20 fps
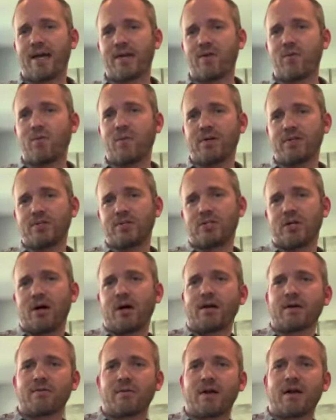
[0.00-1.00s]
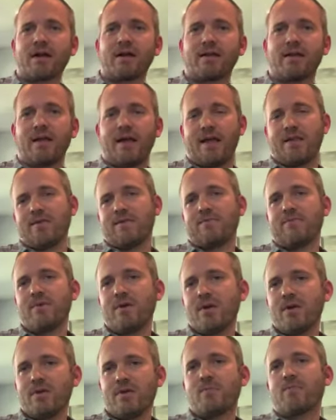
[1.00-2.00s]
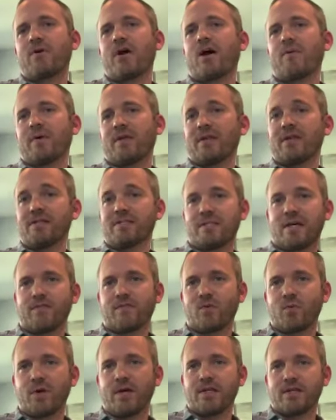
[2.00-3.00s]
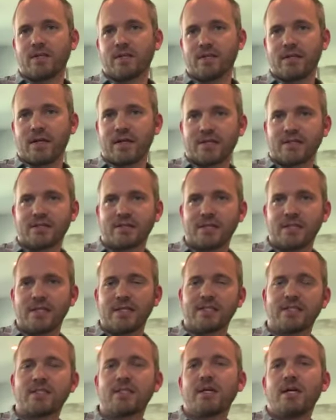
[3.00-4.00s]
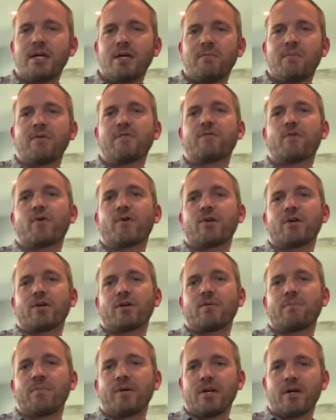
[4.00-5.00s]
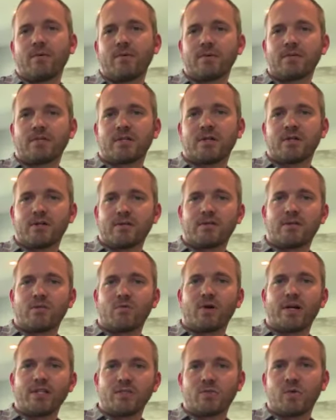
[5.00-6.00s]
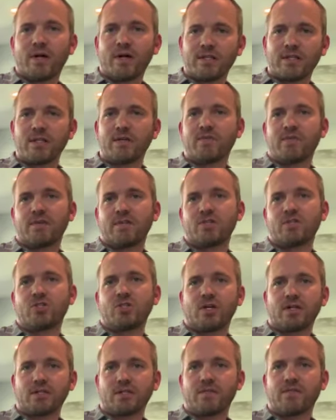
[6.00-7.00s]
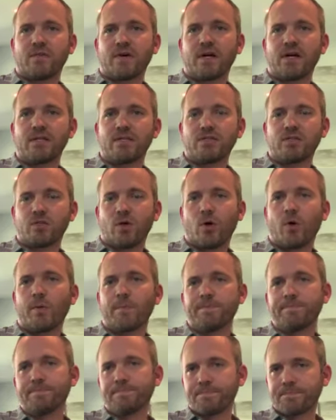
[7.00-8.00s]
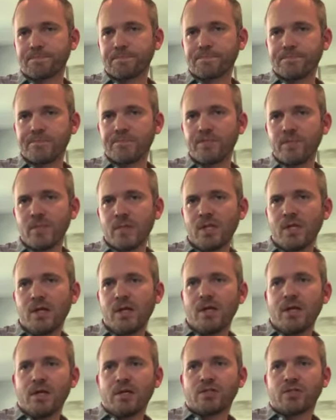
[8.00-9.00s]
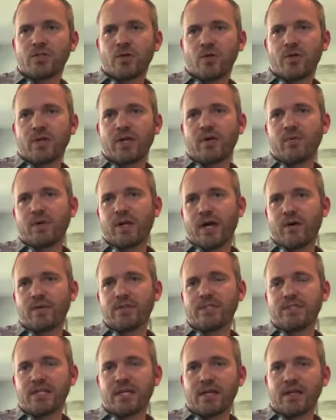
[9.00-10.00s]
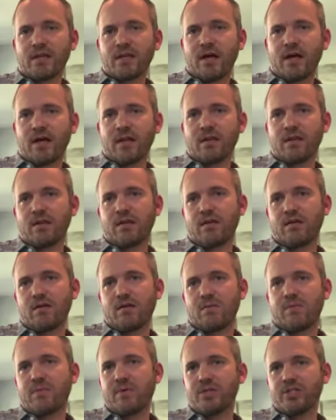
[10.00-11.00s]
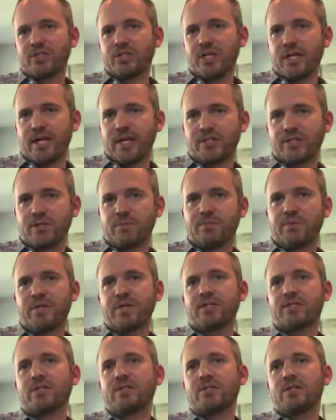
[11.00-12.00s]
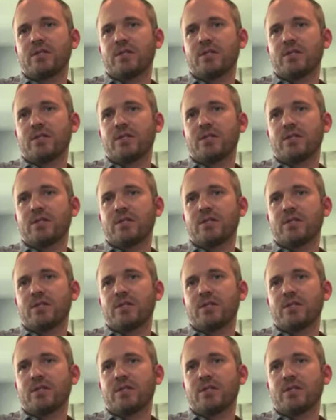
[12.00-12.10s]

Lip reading: in one chunk, right? And you probably at least have to wait till the next lease before you're going to be able to raise rent if it is justified. So certainly what I would say on the appreciation piece,